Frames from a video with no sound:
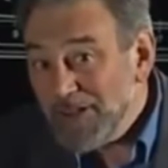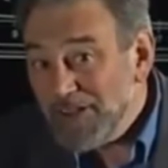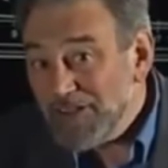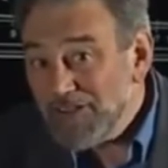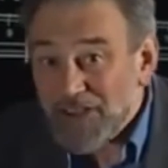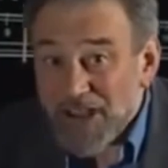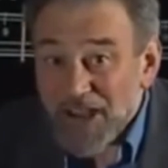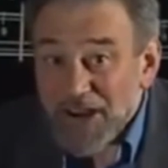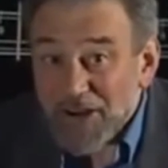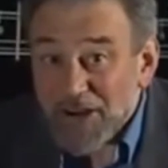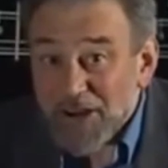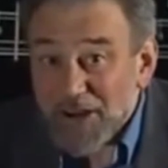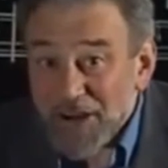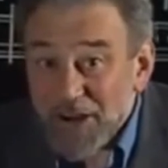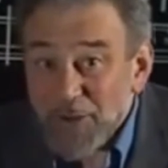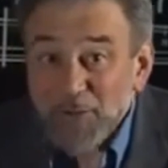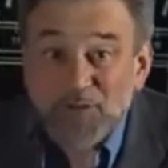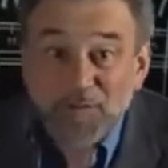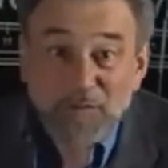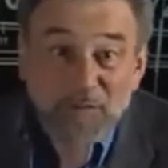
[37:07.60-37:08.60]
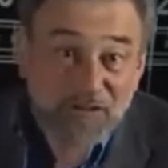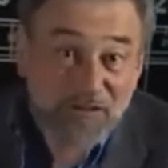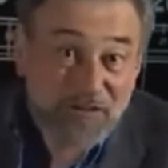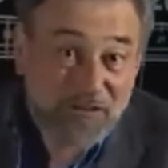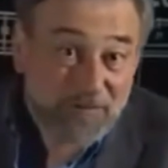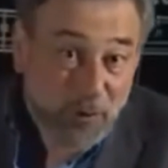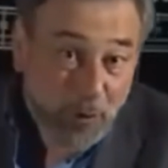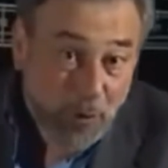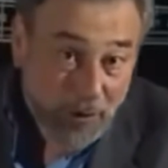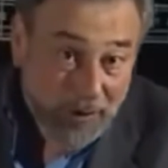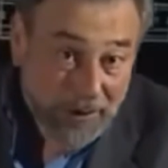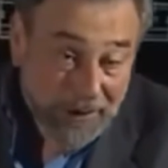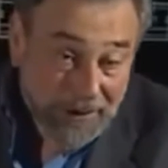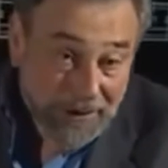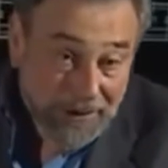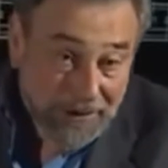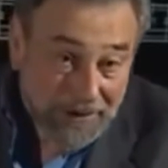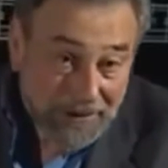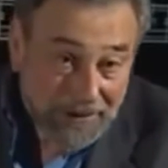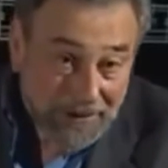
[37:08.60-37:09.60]
Sarah was Mrs. Morley.
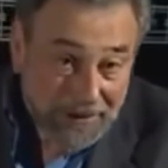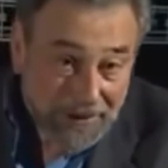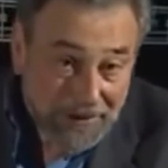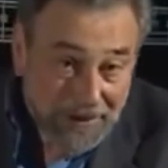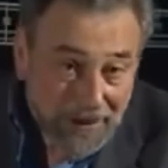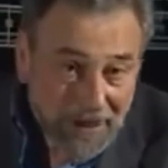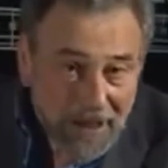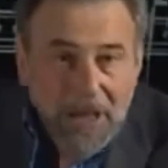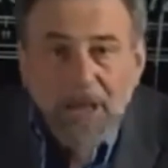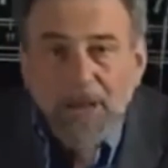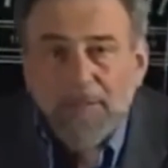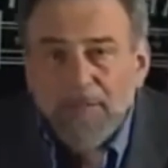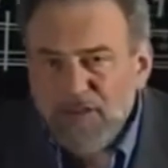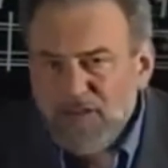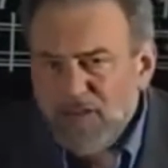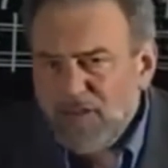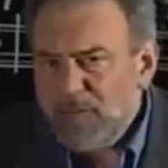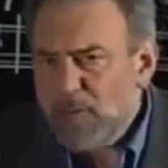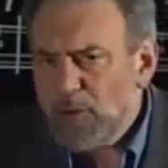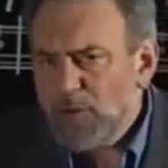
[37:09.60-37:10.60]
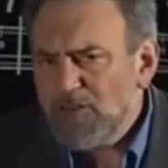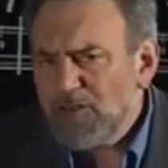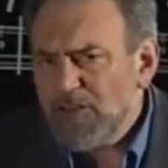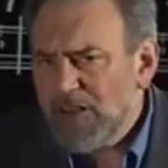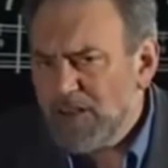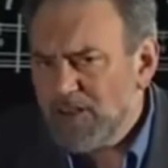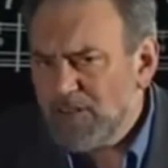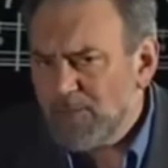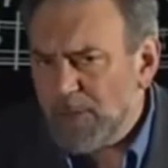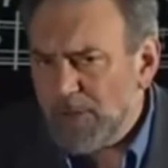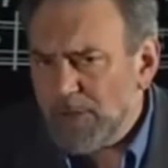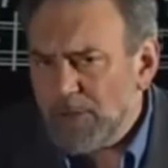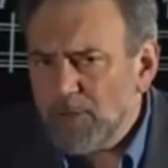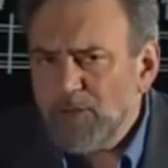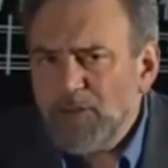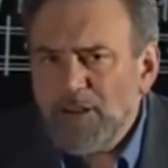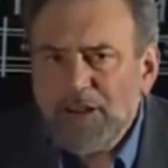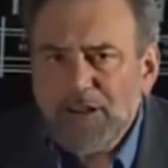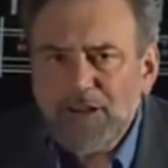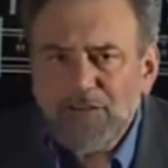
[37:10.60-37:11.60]
Mrs. Morley's husband
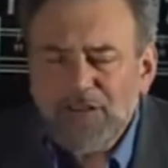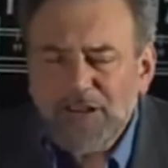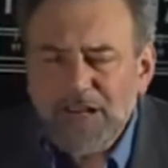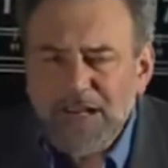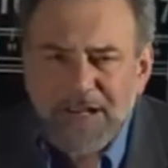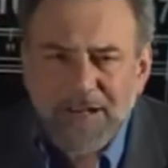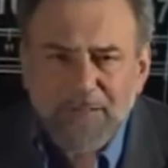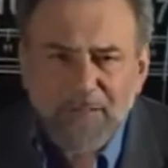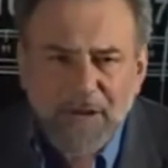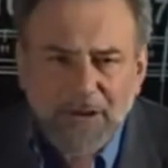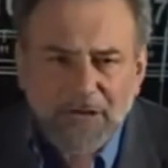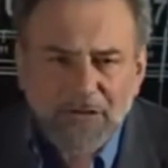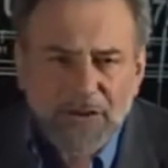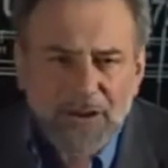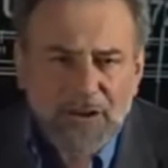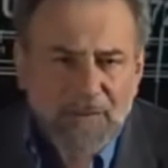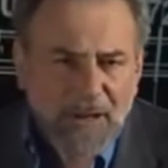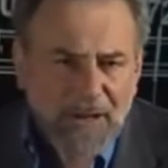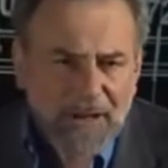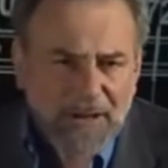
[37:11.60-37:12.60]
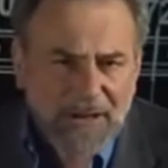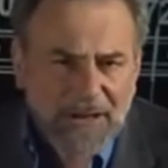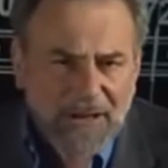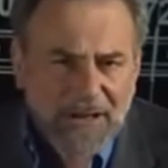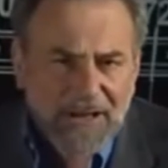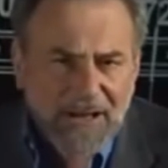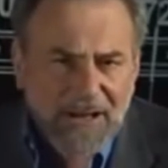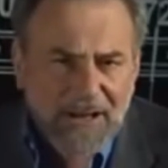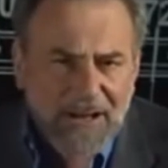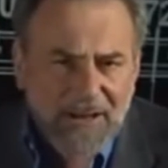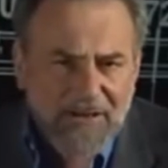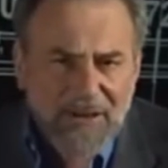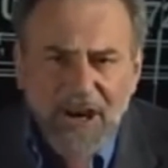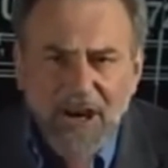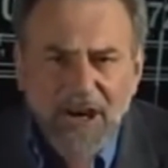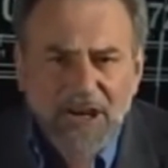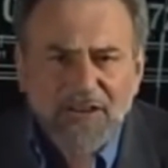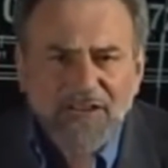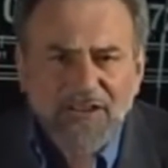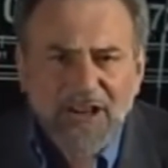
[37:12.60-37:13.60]
was England's leading military commander and the
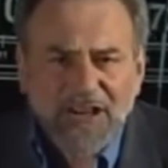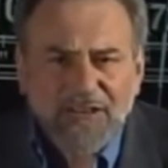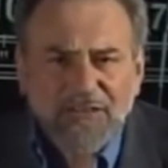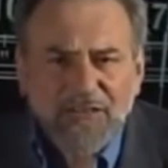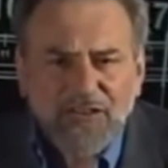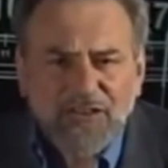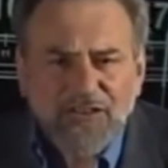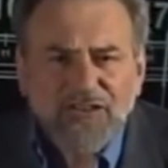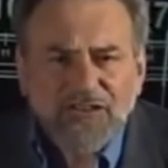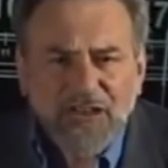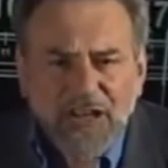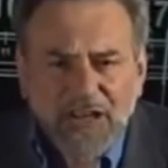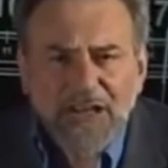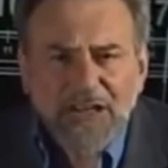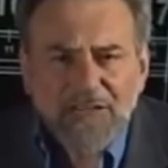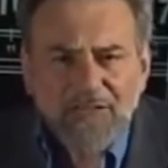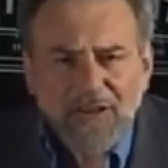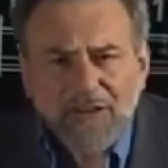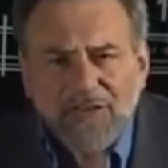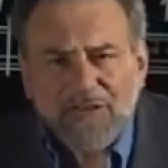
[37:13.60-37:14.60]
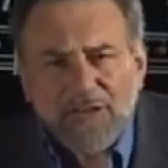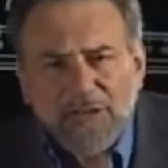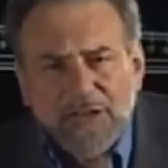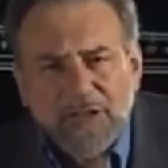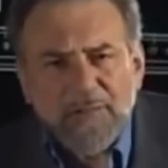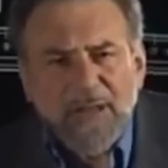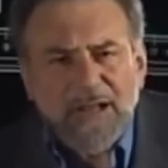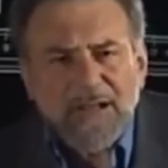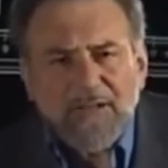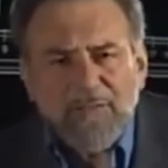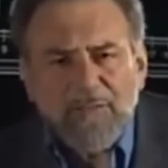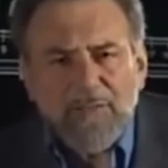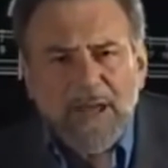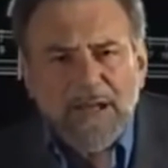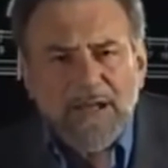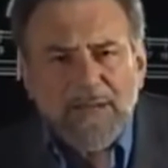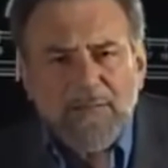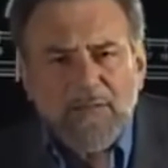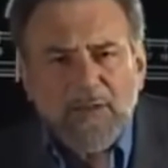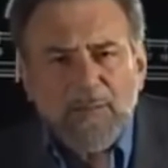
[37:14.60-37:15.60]
architect of a stunning victory at the Battle of
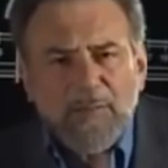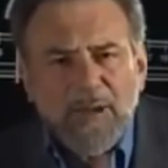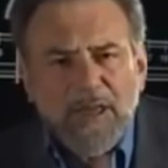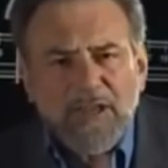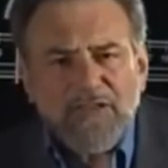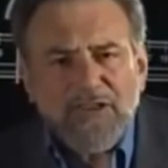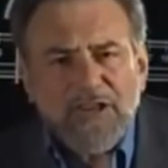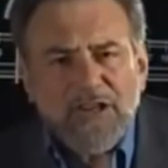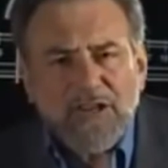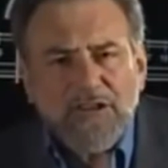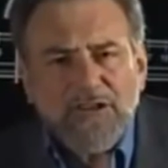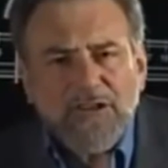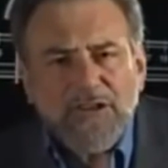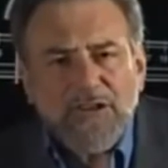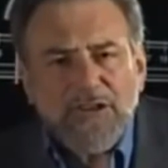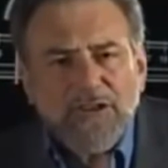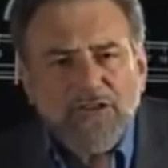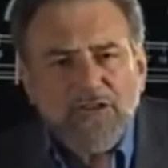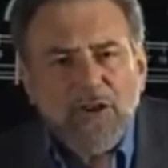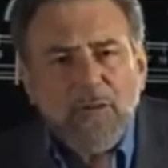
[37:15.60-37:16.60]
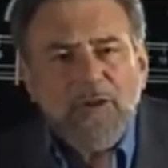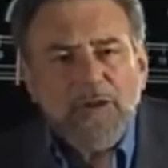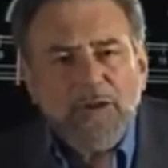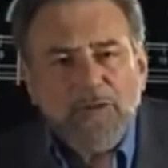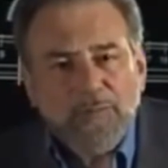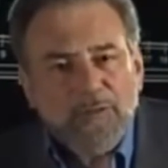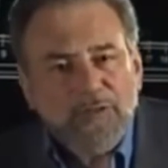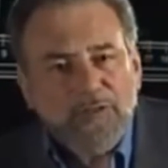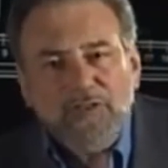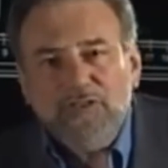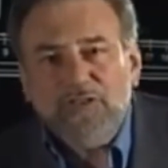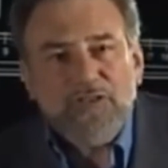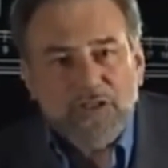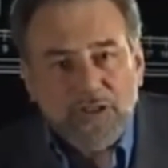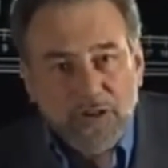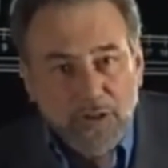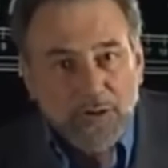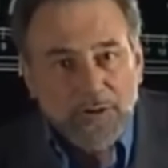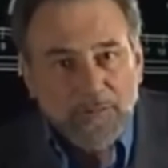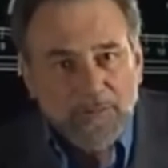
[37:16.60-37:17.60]
Blenheim that placed England in a dominant position
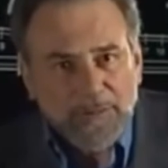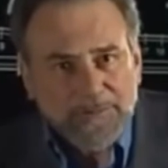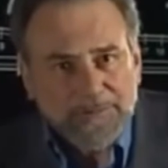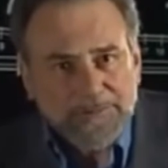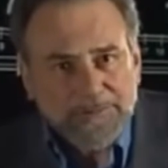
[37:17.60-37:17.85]
in Europe.